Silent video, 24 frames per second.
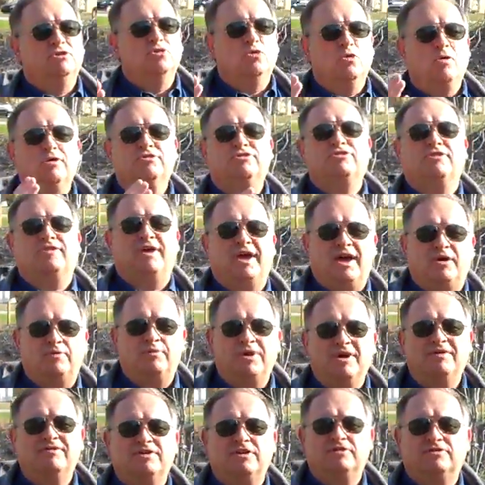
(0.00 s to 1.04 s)
north of that,
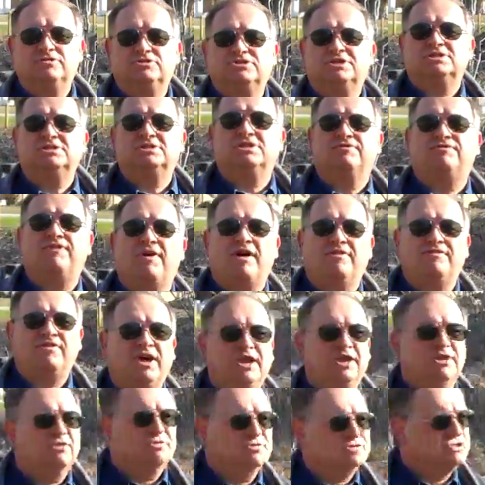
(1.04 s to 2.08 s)
we have another 65
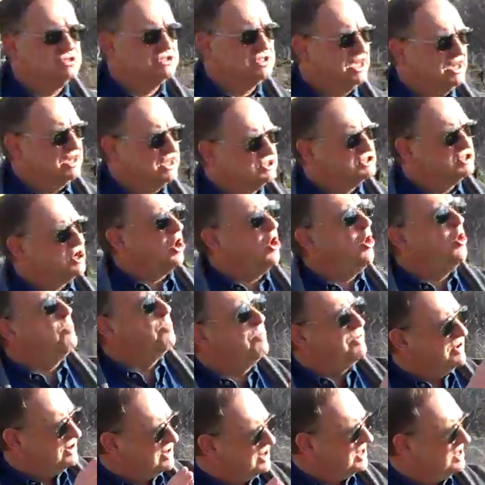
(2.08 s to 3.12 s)
acres that is
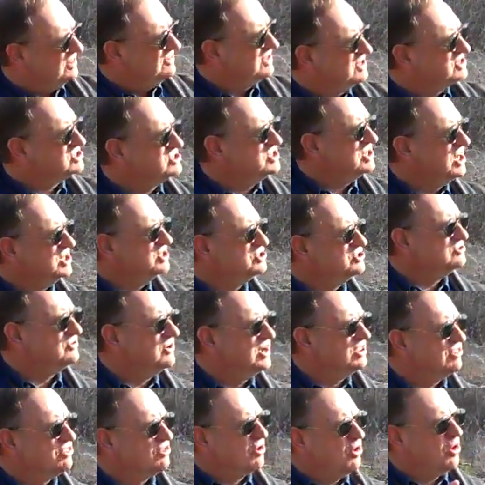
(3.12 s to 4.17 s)
open in this nature,
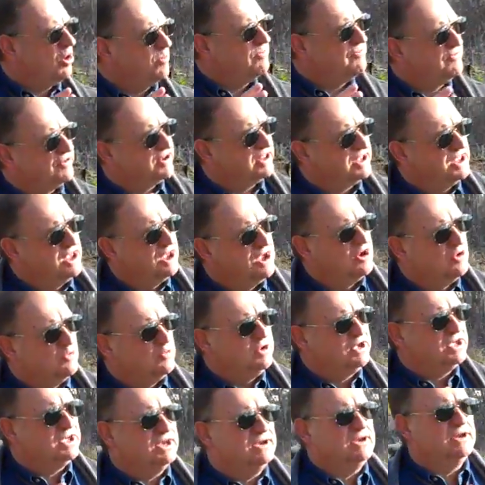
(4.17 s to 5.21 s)
and so hopefully
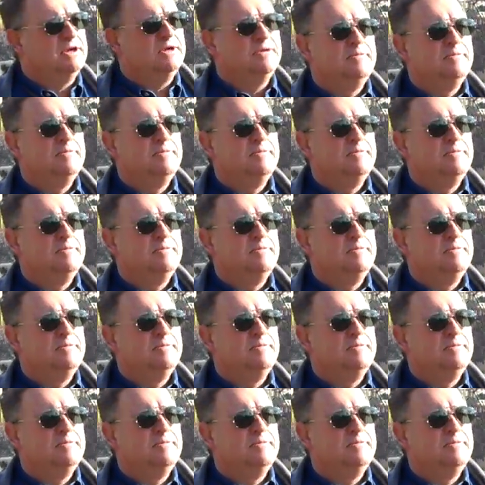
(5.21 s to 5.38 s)
we can,